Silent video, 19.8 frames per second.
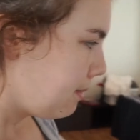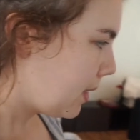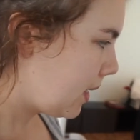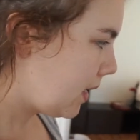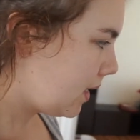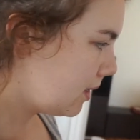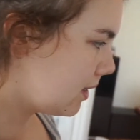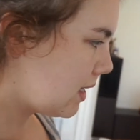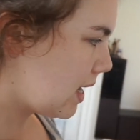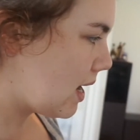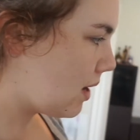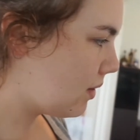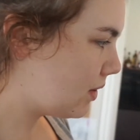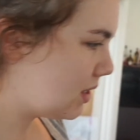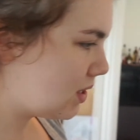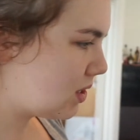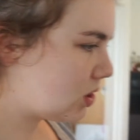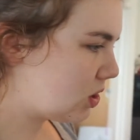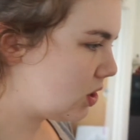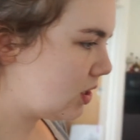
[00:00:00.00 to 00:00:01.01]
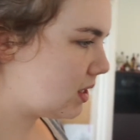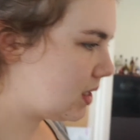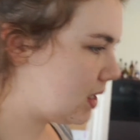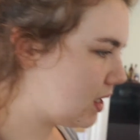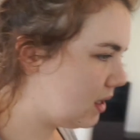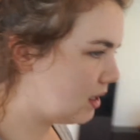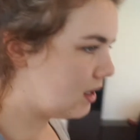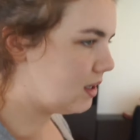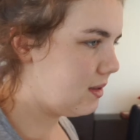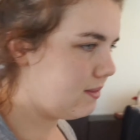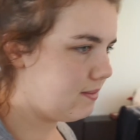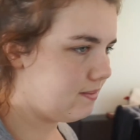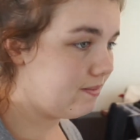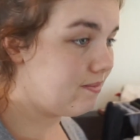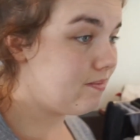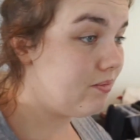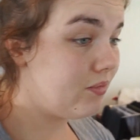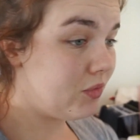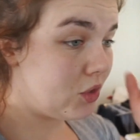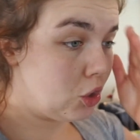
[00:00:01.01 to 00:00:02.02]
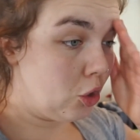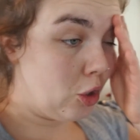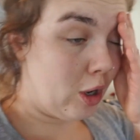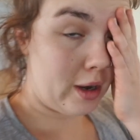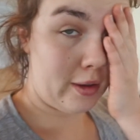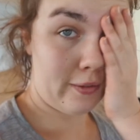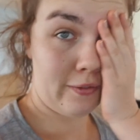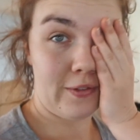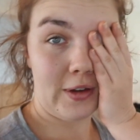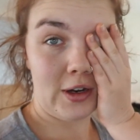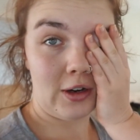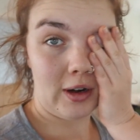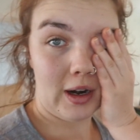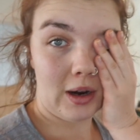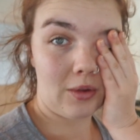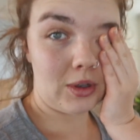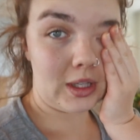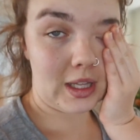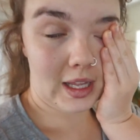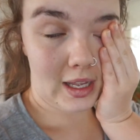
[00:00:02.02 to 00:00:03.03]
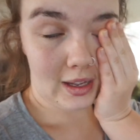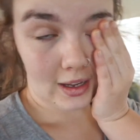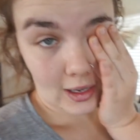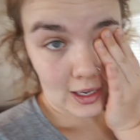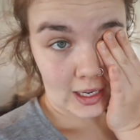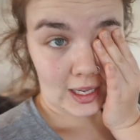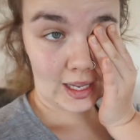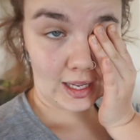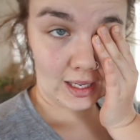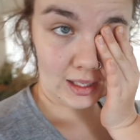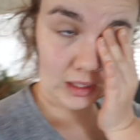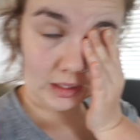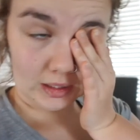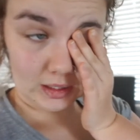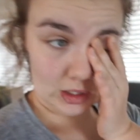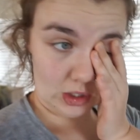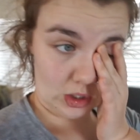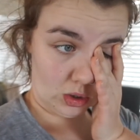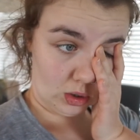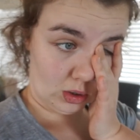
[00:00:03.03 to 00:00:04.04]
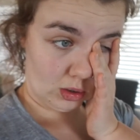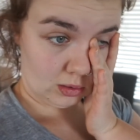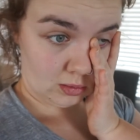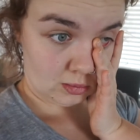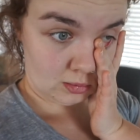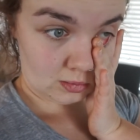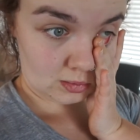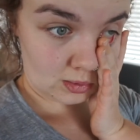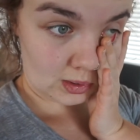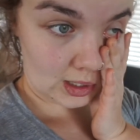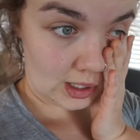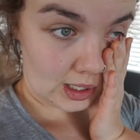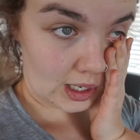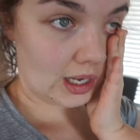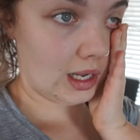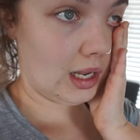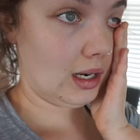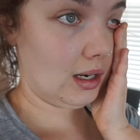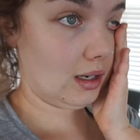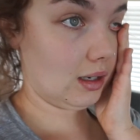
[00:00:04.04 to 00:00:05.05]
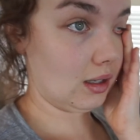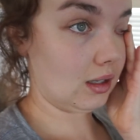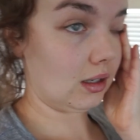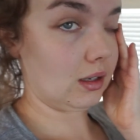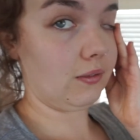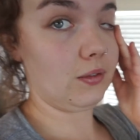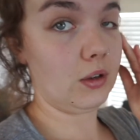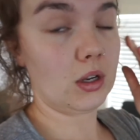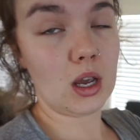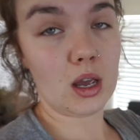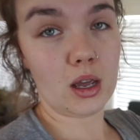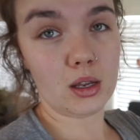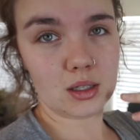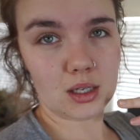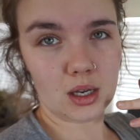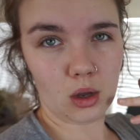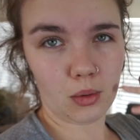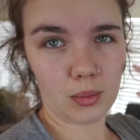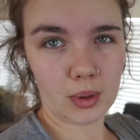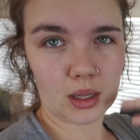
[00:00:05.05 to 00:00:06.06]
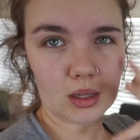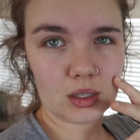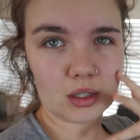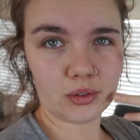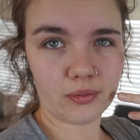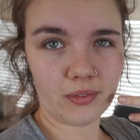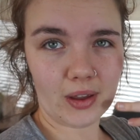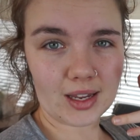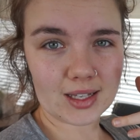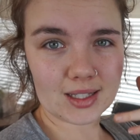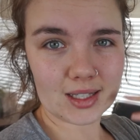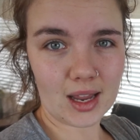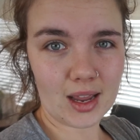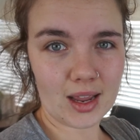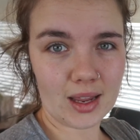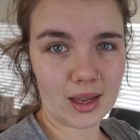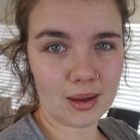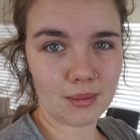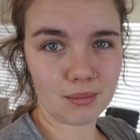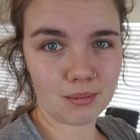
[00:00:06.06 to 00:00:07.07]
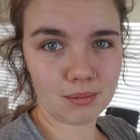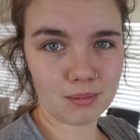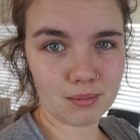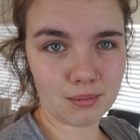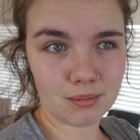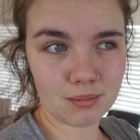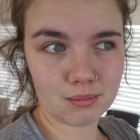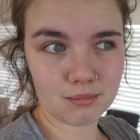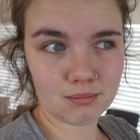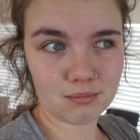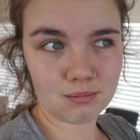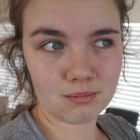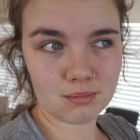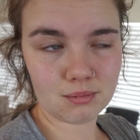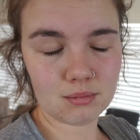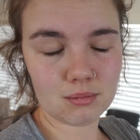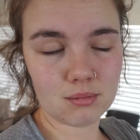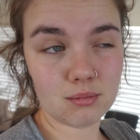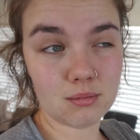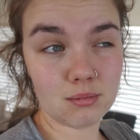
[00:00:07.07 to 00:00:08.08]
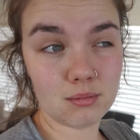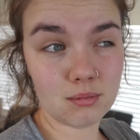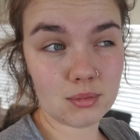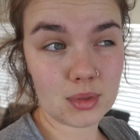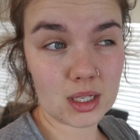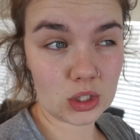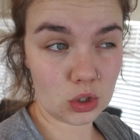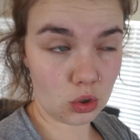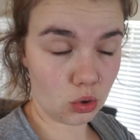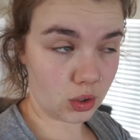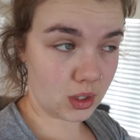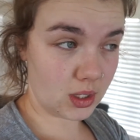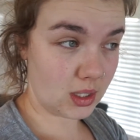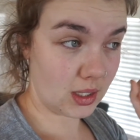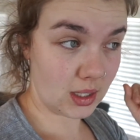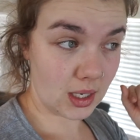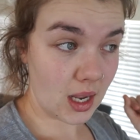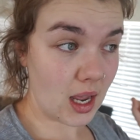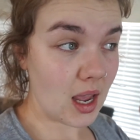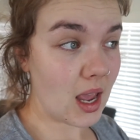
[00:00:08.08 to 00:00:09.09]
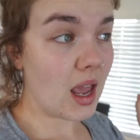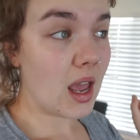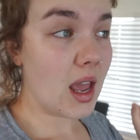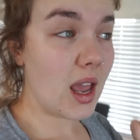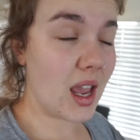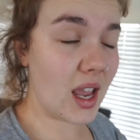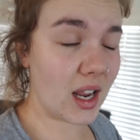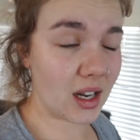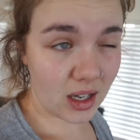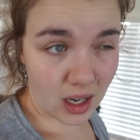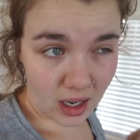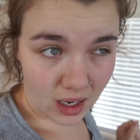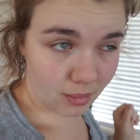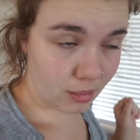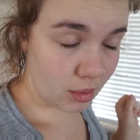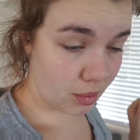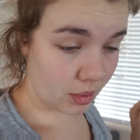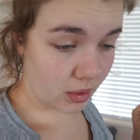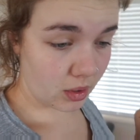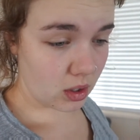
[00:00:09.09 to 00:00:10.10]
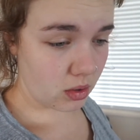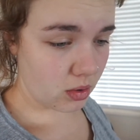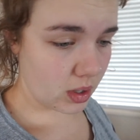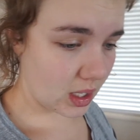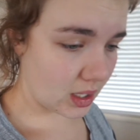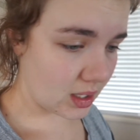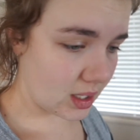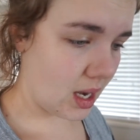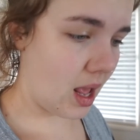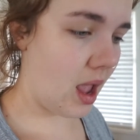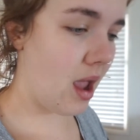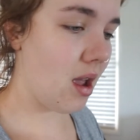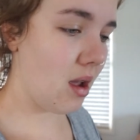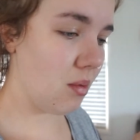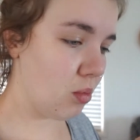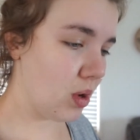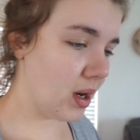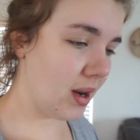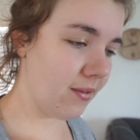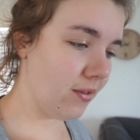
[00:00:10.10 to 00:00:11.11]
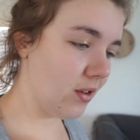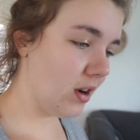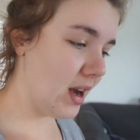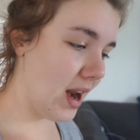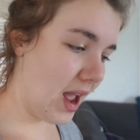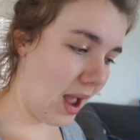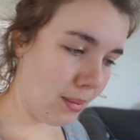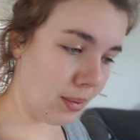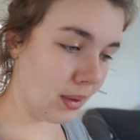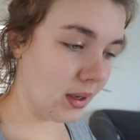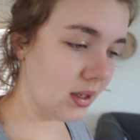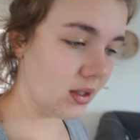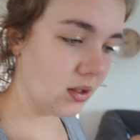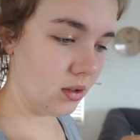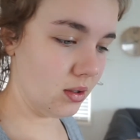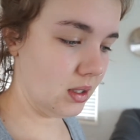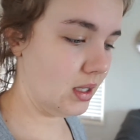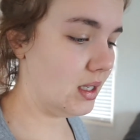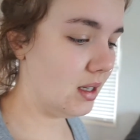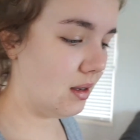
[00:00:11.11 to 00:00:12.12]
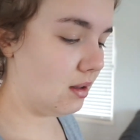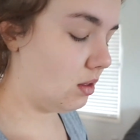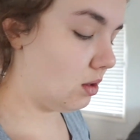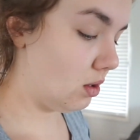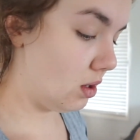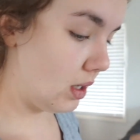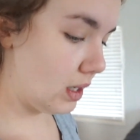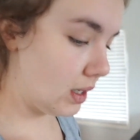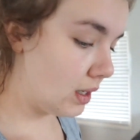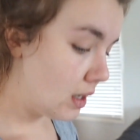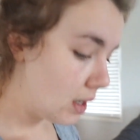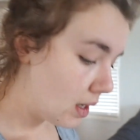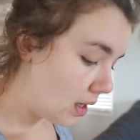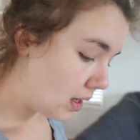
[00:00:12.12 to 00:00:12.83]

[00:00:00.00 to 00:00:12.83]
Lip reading: But now it's just the trying to figure out what the hell to do. And if you can't tell by this face, I am exhausted and can't be bothered doing it today. I'm ready for a nap and it's only 10:30.